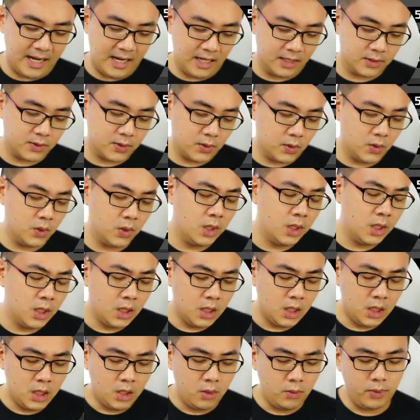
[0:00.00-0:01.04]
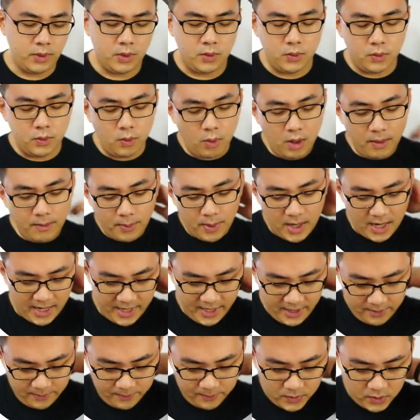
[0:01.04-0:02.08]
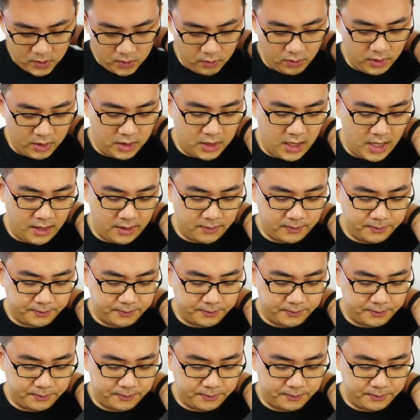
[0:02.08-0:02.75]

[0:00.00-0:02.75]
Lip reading: So we do not want pi, so reject.